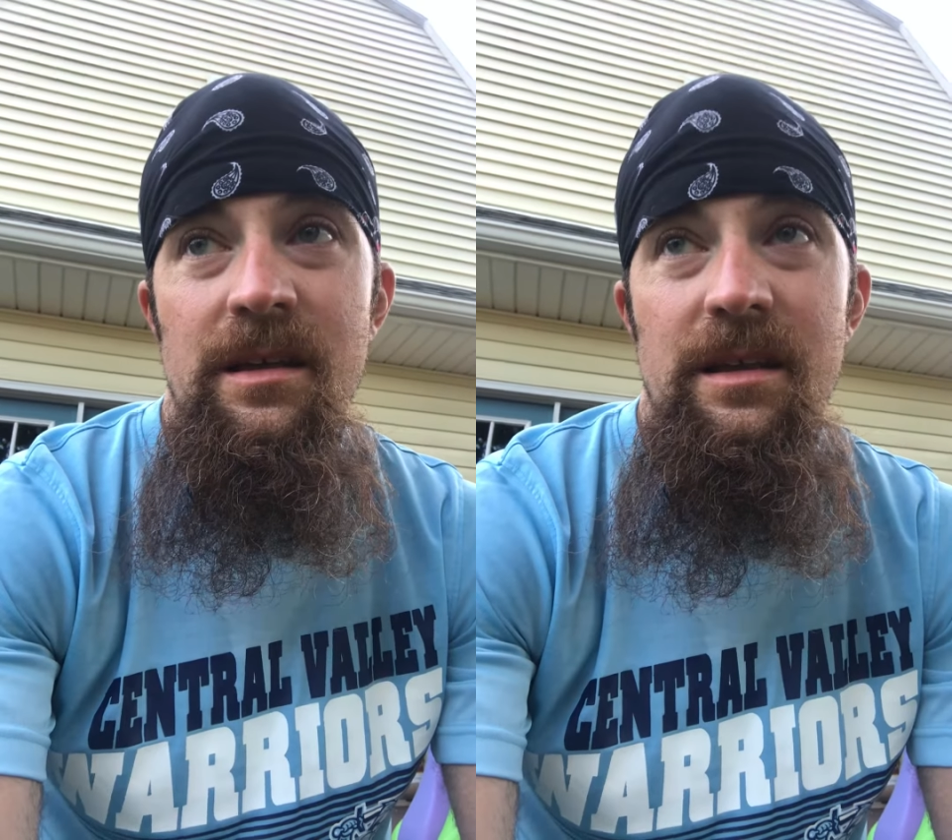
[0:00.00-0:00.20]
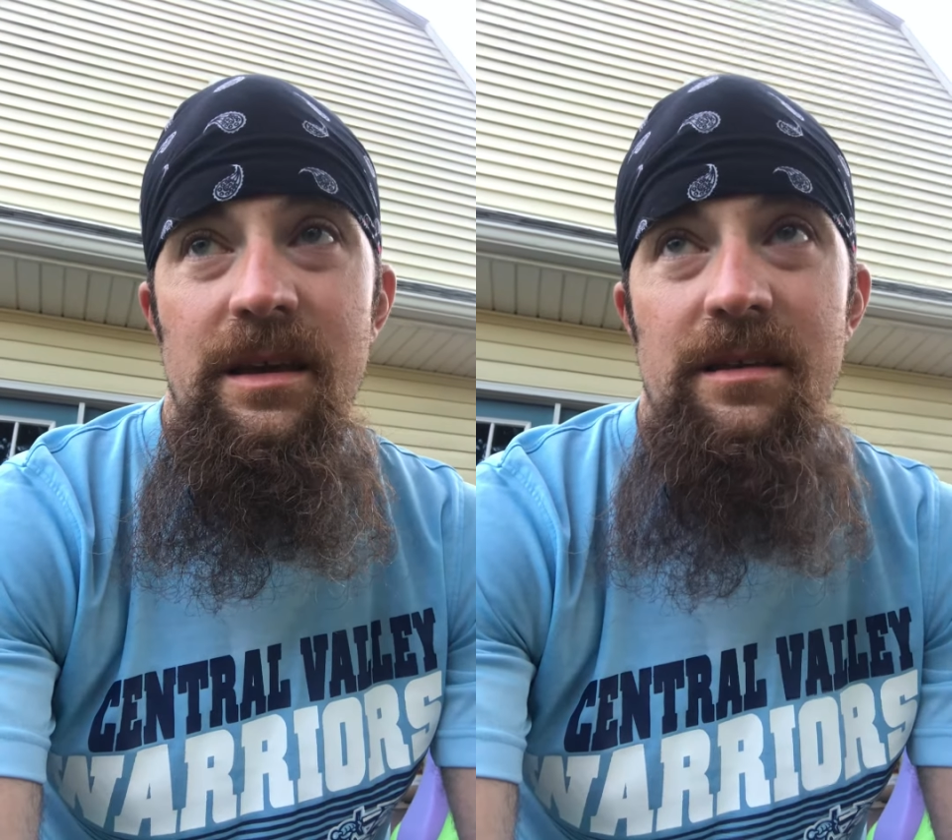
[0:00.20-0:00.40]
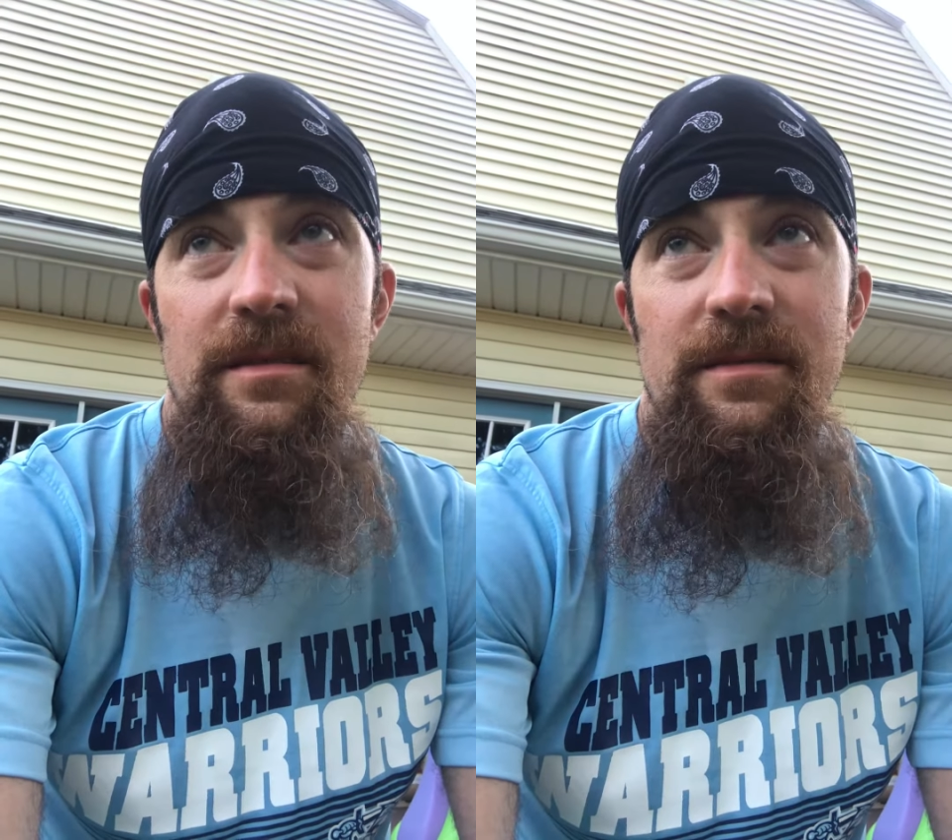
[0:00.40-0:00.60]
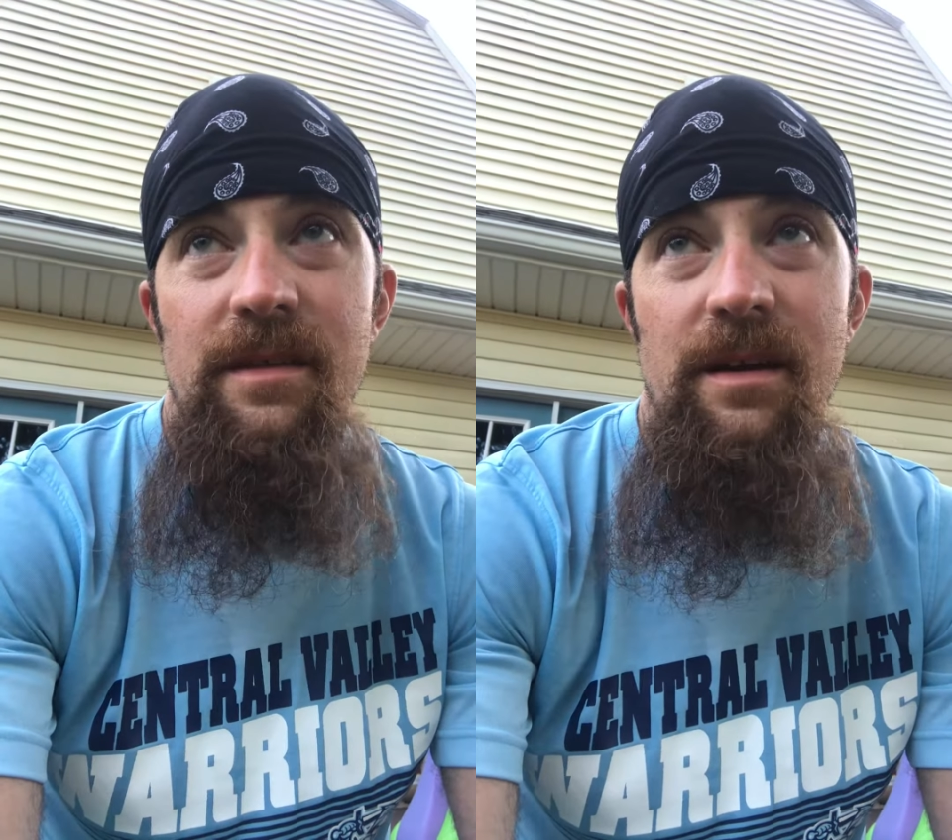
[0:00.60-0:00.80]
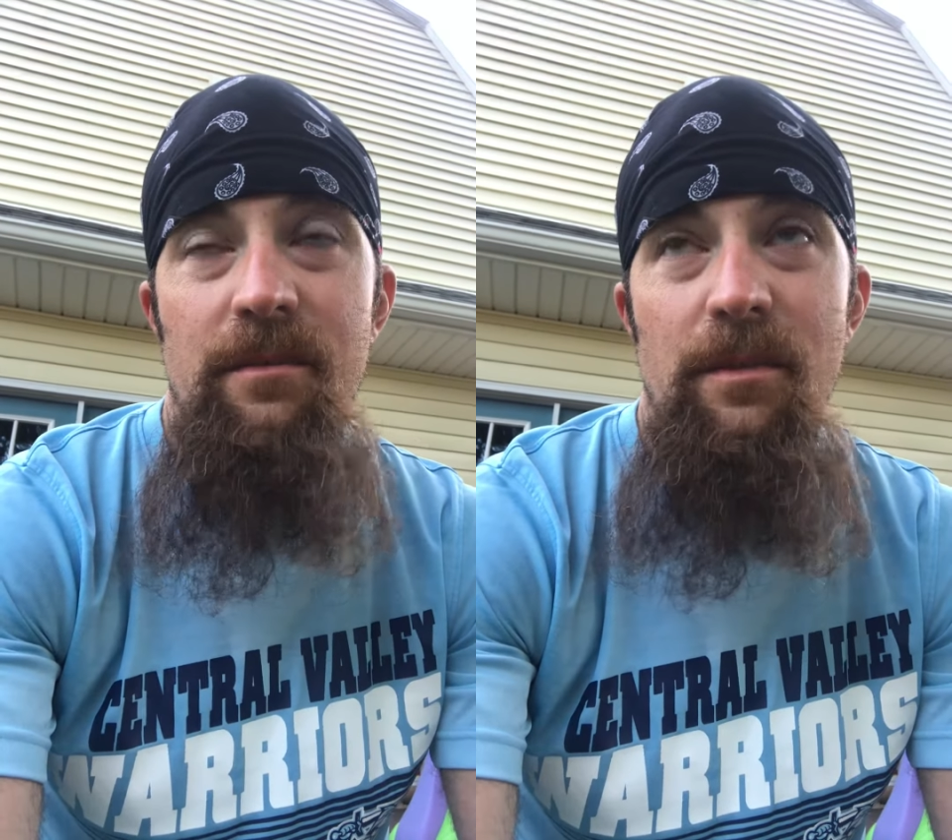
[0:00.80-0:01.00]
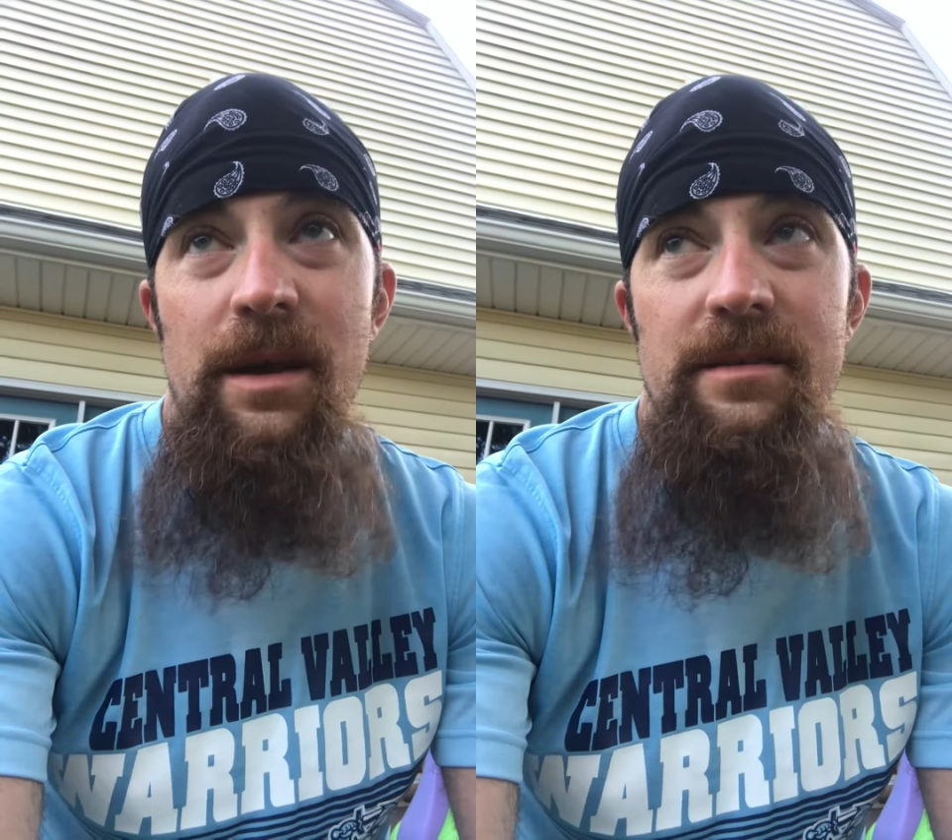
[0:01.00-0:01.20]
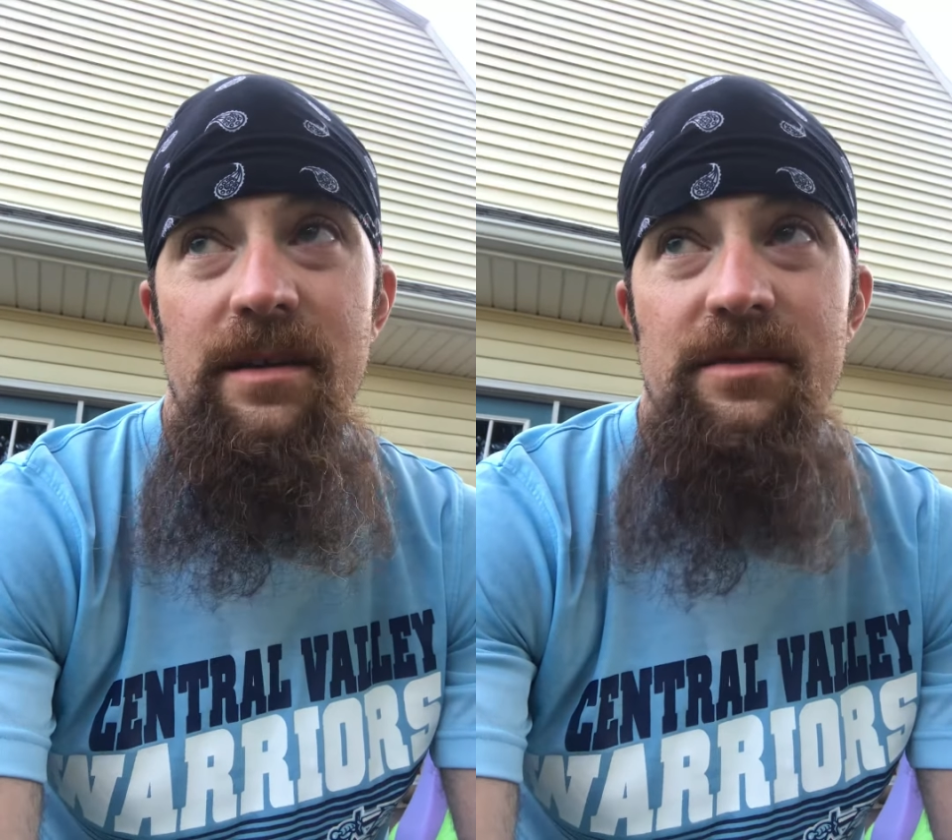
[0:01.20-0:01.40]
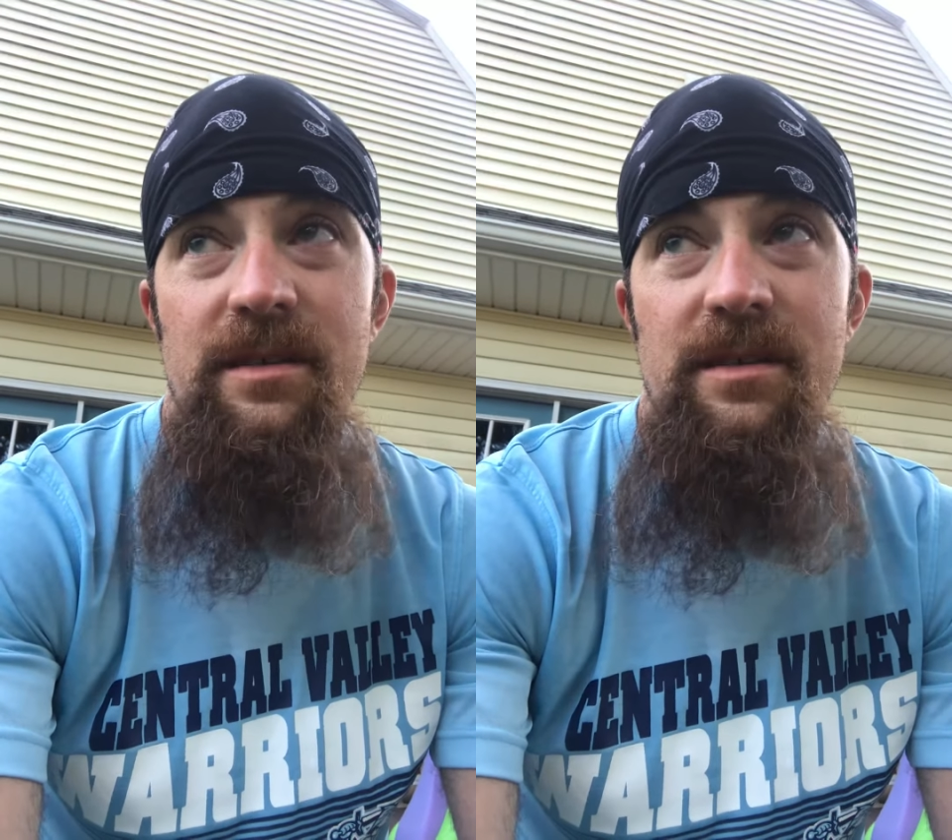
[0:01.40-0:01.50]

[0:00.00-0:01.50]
Like, I'm amazed I've